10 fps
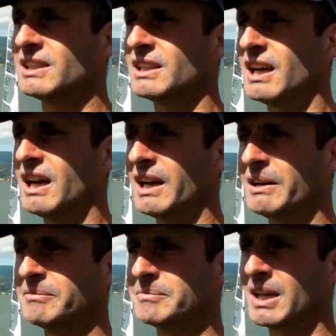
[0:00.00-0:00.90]

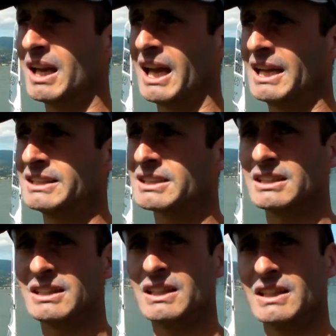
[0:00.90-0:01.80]
But it's just an
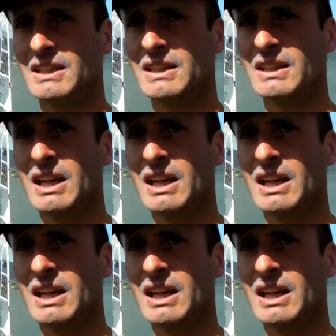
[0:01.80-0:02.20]
evolution.